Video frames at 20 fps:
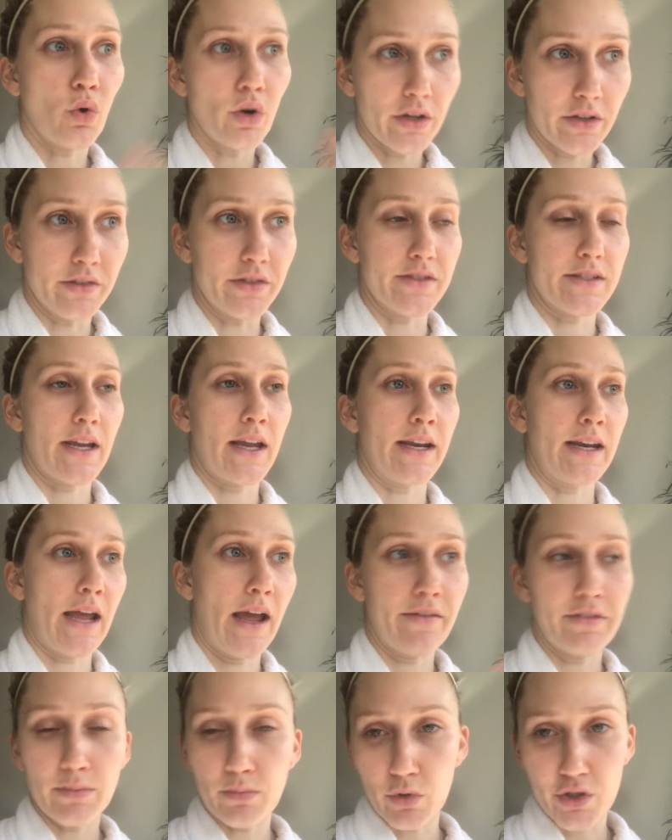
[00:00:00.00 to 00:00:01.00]
oils and
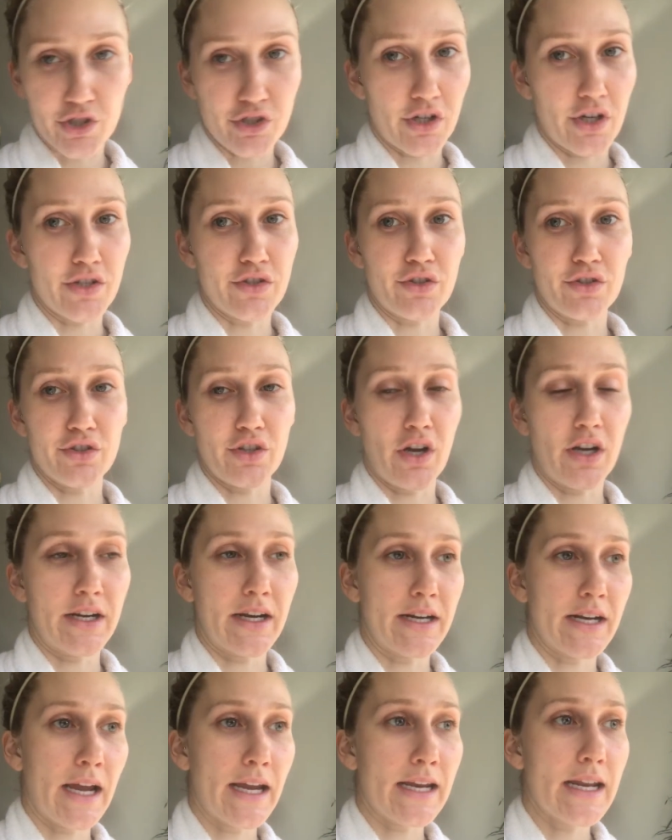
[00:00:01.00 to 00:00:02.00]
heavy moisturizers on
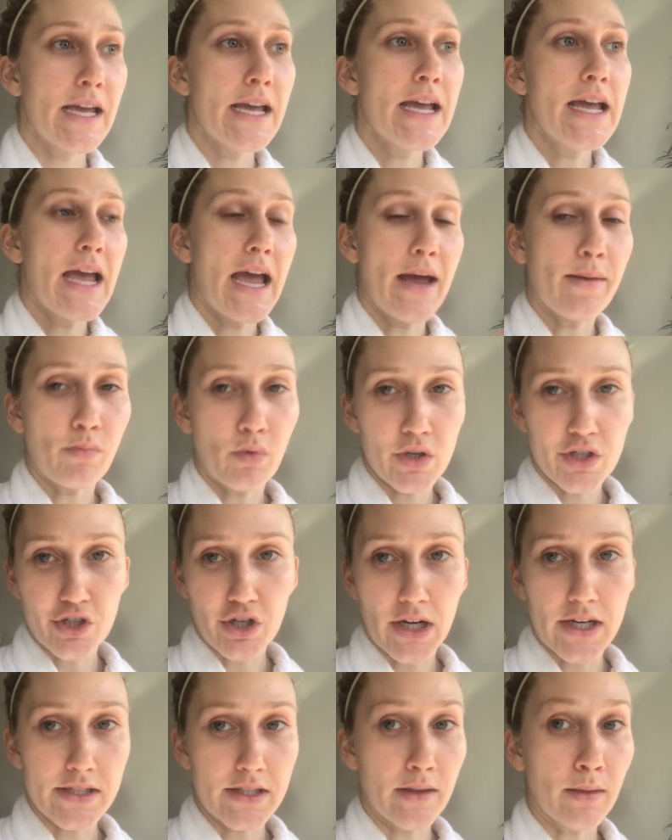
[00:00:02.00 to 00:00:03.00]
at night and
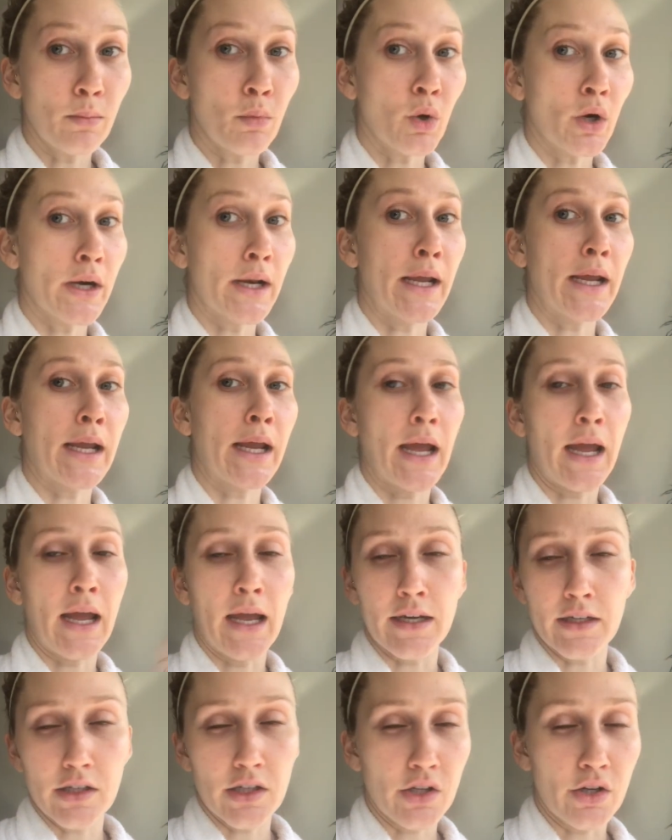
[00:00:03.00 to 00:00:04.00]
moisturize in the morning
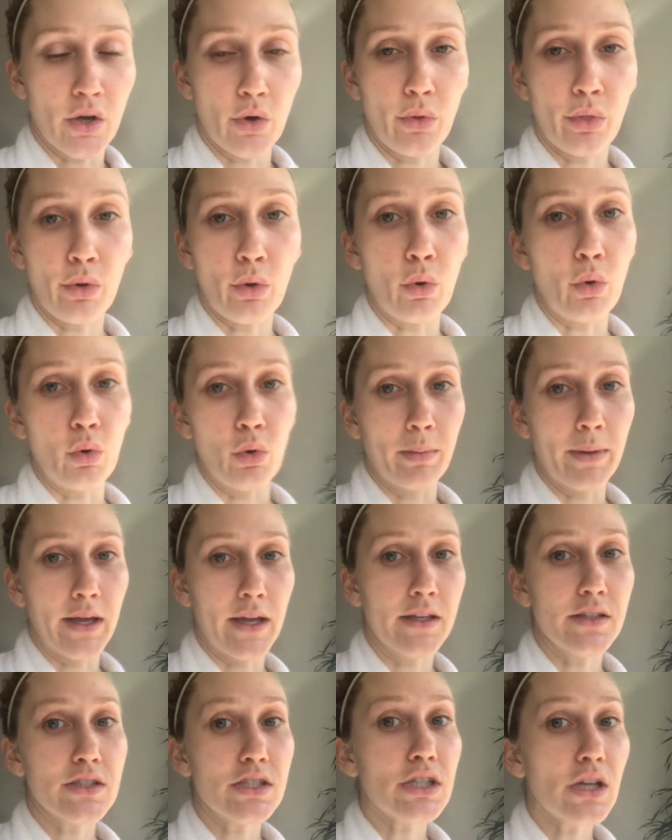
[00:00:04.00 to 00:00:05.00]
and, you know, the whole
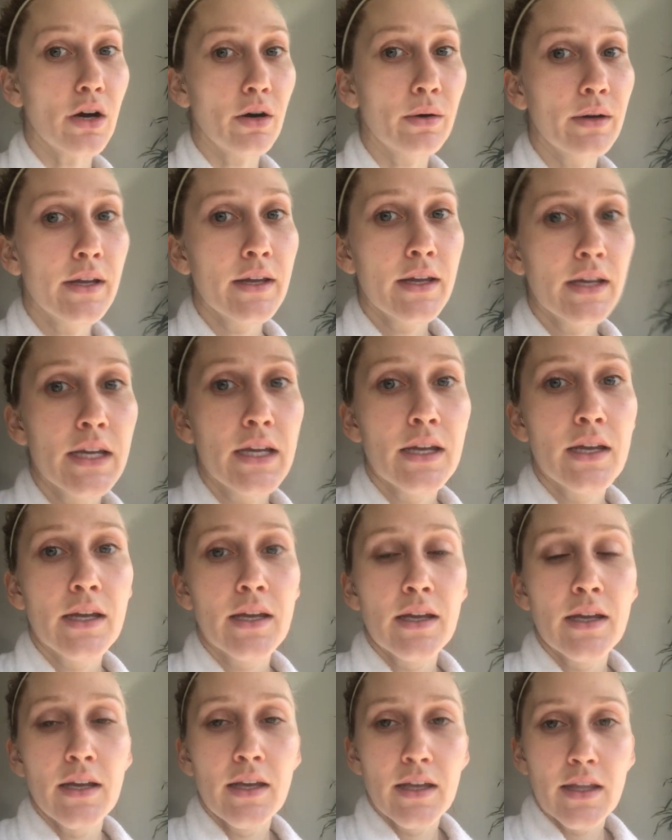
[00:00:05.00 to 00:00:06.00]
bit. So
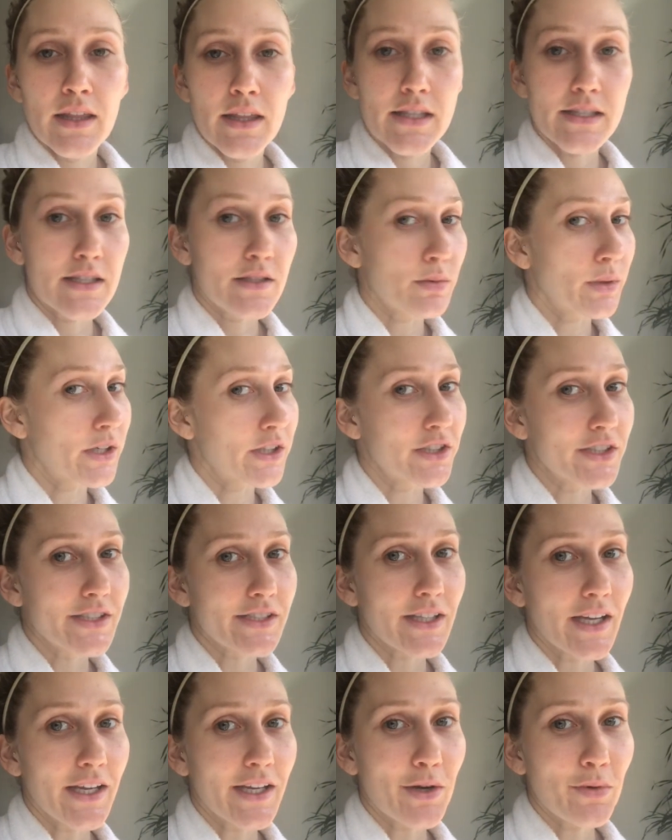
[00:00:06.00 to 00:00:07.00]
this is what it
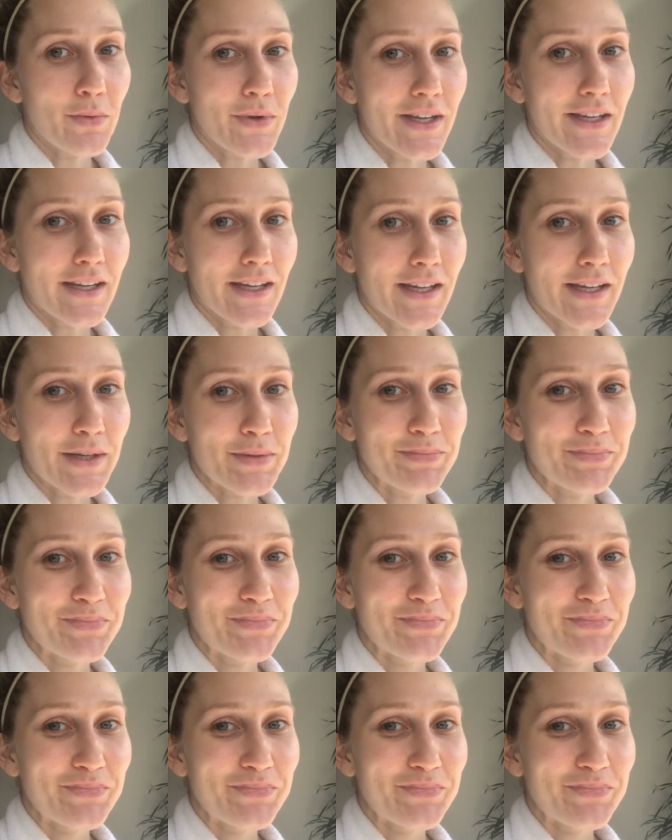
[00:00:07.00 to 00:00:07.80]
looks like a week in.